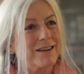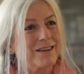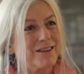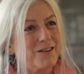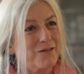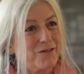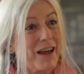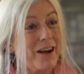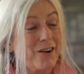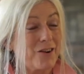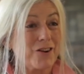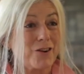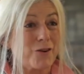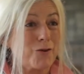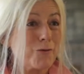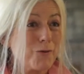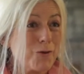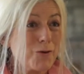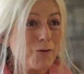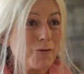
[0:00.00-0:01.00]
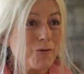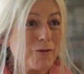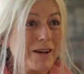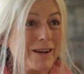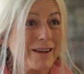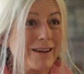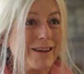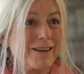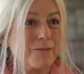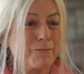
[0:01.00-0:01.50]
You've now got a crew,
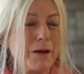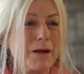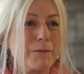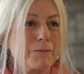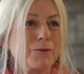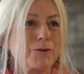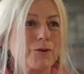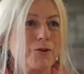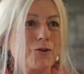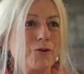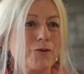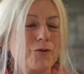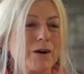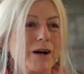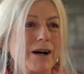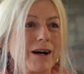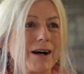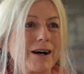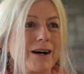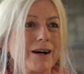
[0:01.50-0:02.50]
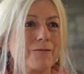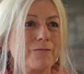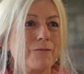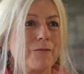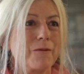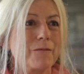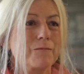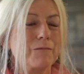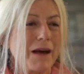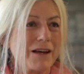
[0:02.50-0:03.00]
really, people who are
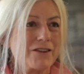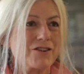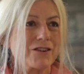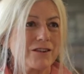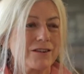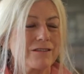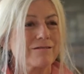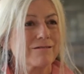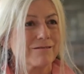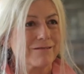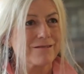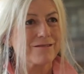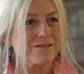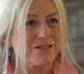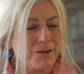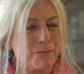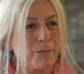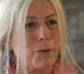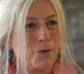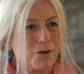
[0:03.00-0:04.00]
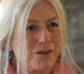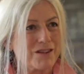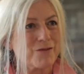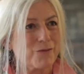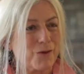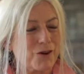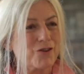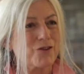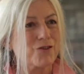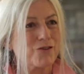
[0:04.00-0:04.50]
passionate supporters of
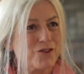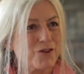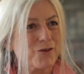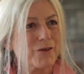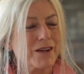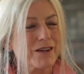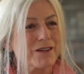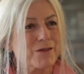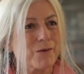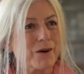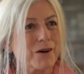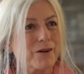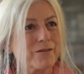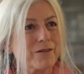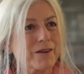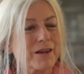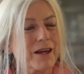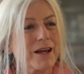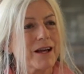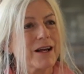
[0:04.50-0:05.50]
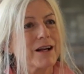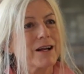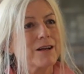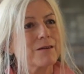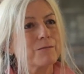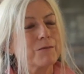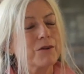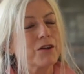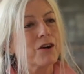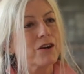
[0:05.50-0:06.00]
what you're doing as well.
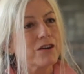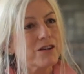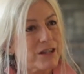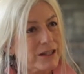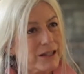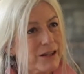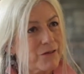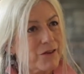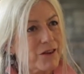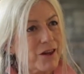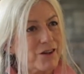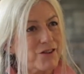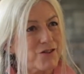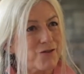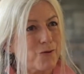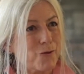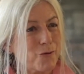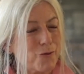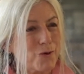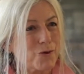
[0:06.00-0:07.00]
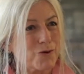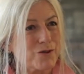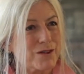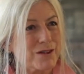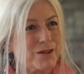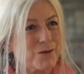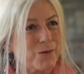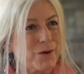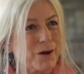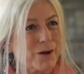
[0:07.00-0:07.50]
You've got to deliver those rewards
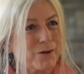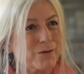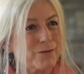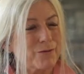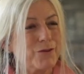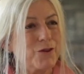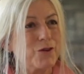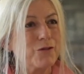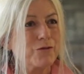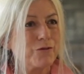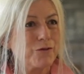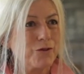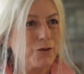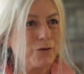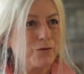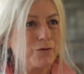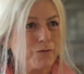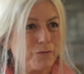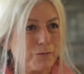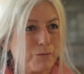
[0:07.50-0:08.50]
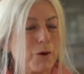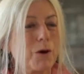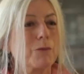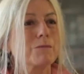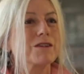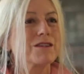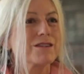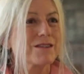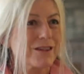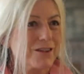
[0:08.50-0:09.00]
as well. You've
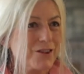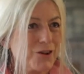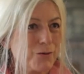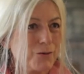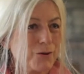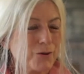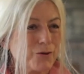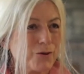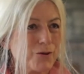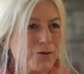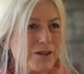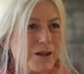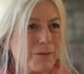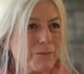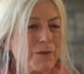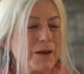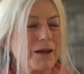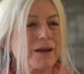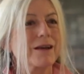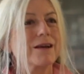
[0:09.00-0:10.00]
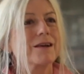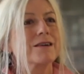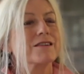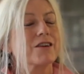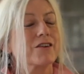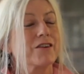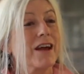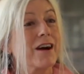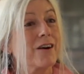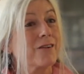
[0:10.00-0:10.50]
promised that you will do something,
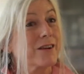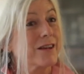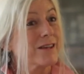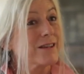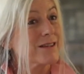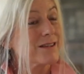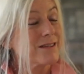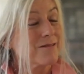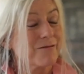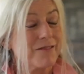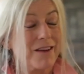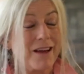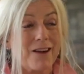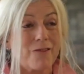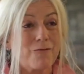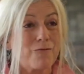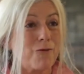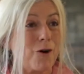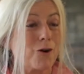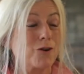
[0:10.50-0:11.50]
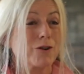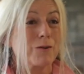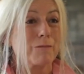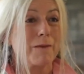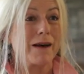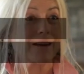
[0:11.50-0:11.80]
so now it is roll them